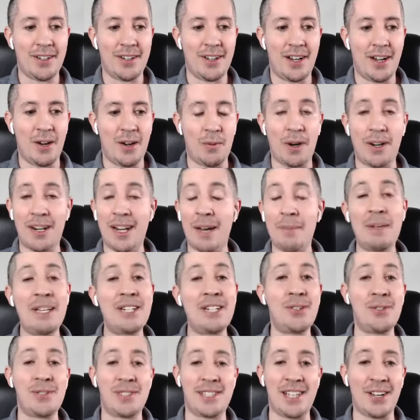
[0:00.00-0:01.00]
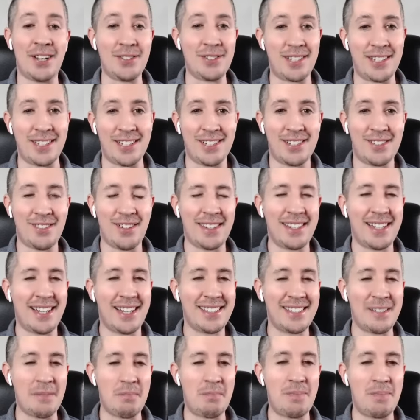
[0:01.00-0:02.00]
around not being too salesy. So I think
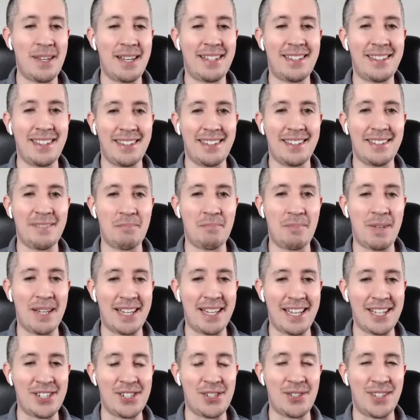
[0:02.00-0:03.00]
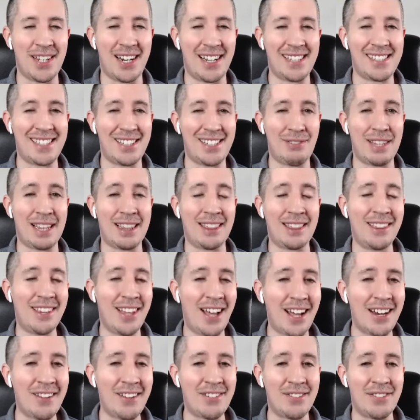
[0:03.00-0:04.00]
that's a big issue that I see with a
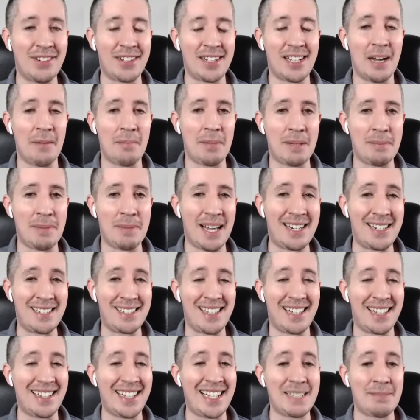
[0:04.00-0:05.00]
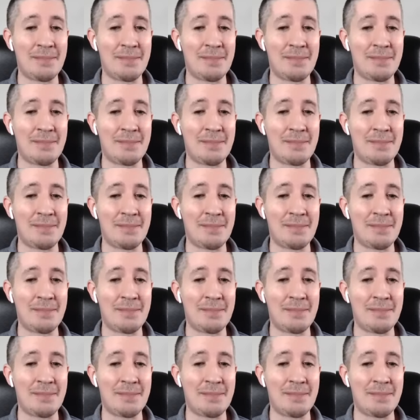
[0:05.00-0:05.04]
lot of different company pages. And I think that's